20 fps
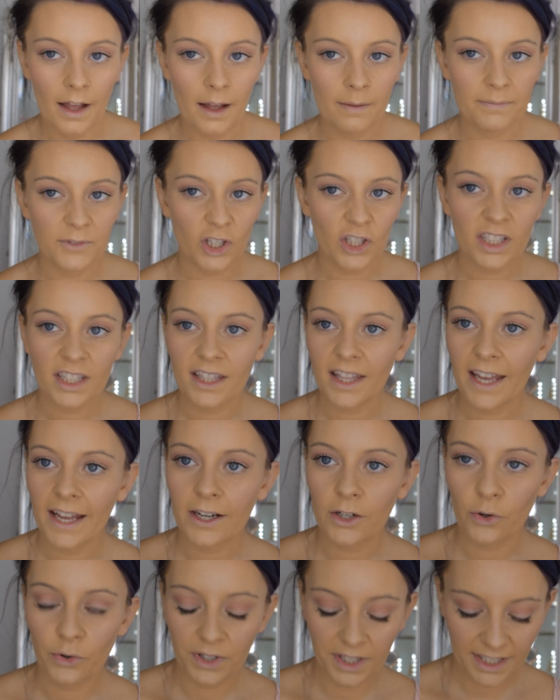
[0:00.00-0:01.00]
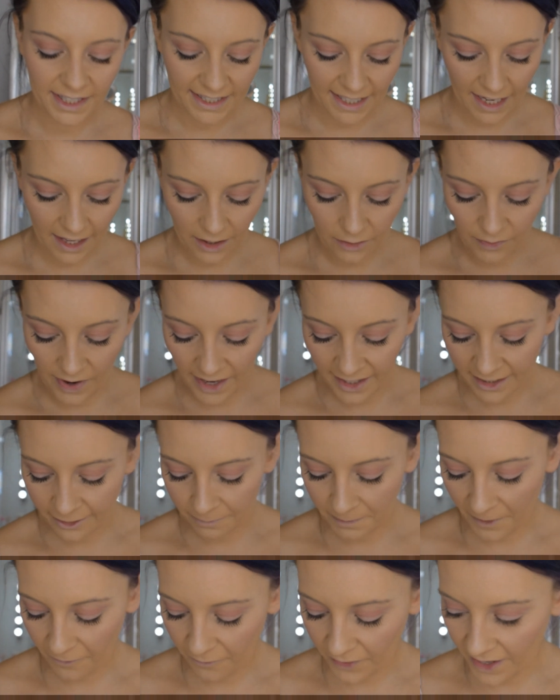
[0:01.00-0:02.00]
I'm just then going to set the rest
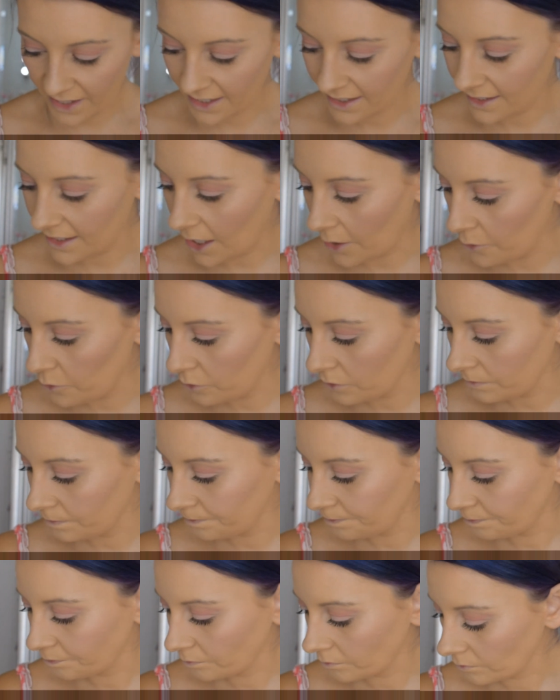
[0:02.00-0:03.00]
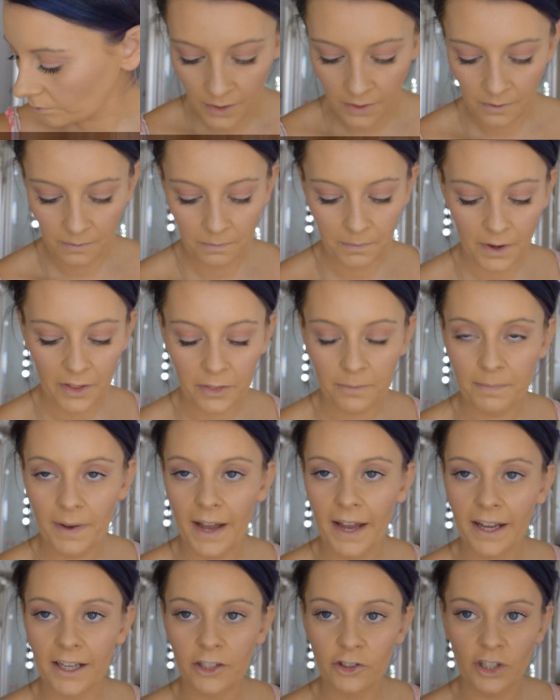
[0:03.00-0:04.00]
of my face down with
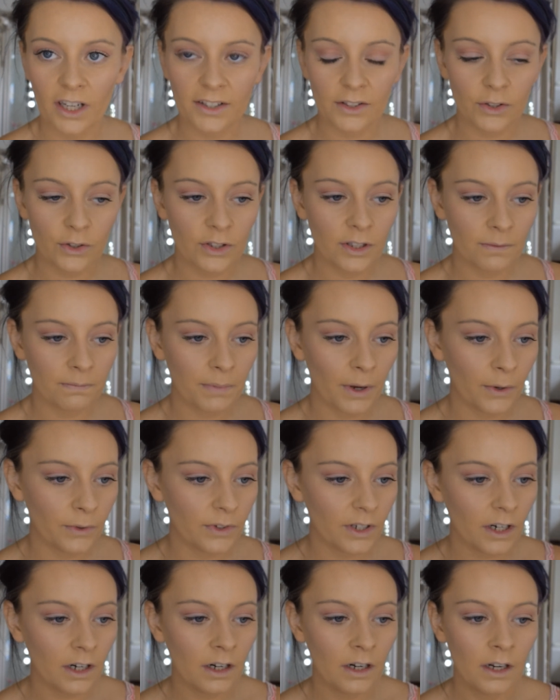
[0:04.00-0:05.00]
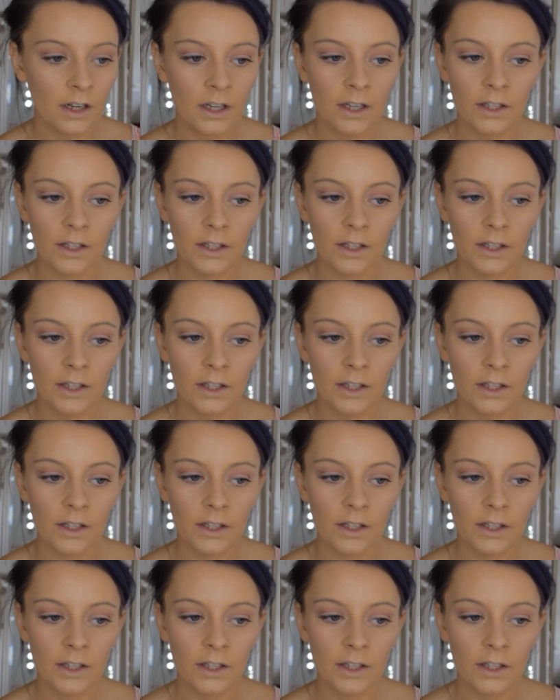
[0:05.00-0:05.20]
my translucent powder.